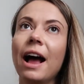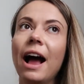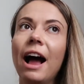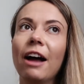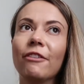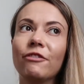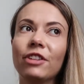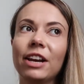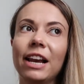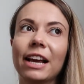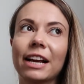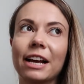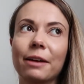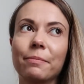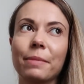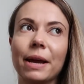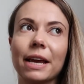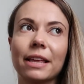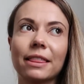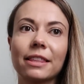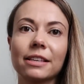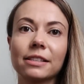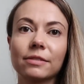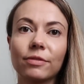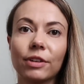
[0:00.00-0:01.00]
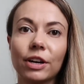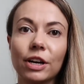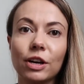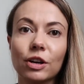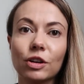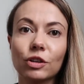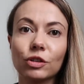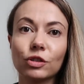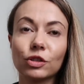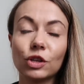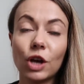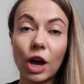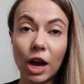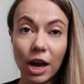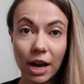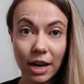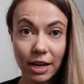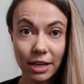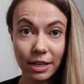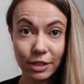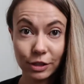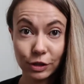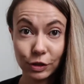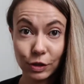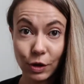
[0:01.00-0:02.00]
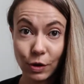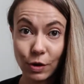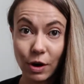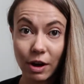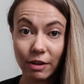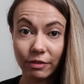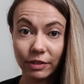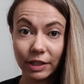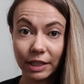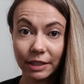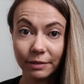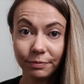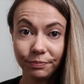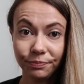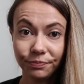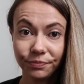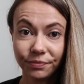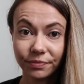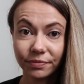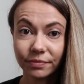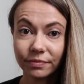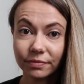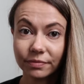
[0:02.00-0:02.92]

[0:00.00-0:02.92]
I feel like I make these videos so often,